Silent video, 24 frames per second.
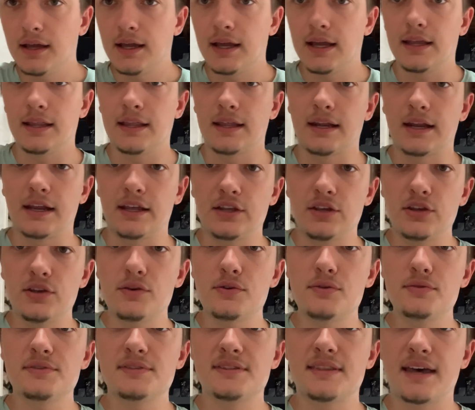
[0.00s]
and then I
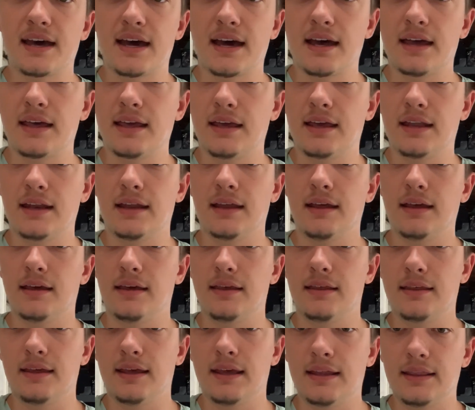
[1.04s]
use that in a
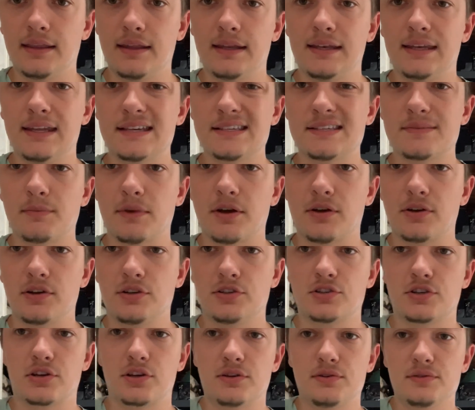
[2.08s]
in the dismounted
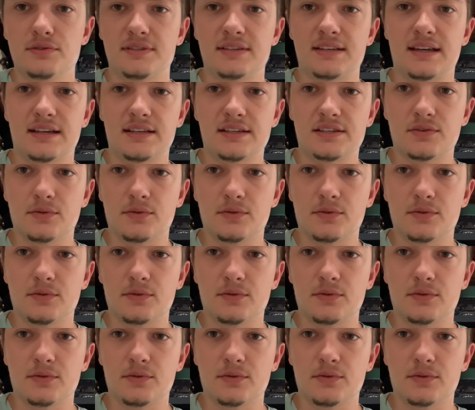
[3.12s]
dragoon set.